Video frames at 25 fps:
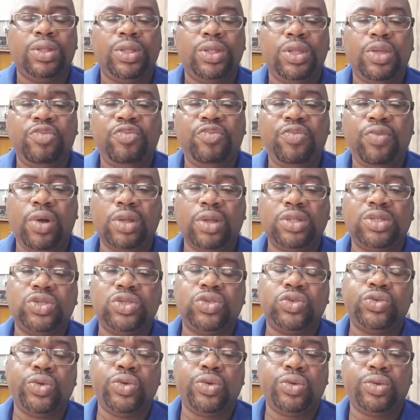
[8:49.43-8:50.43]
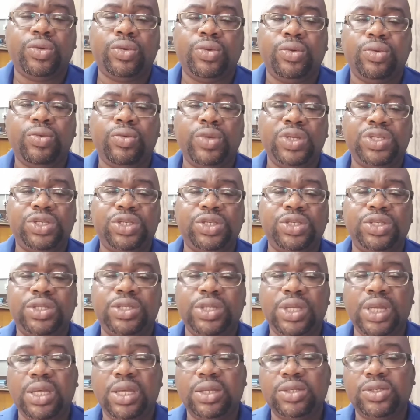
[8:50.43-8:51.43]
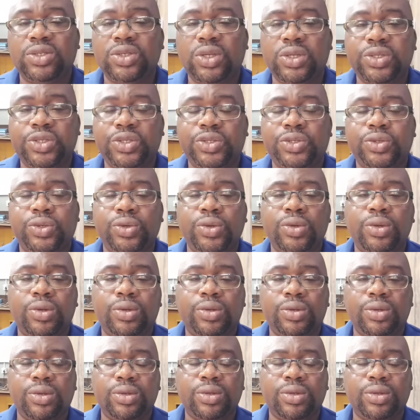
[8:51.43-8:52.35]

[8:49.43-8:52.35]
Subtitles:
The fourth stroke, which is the exhaust stroke,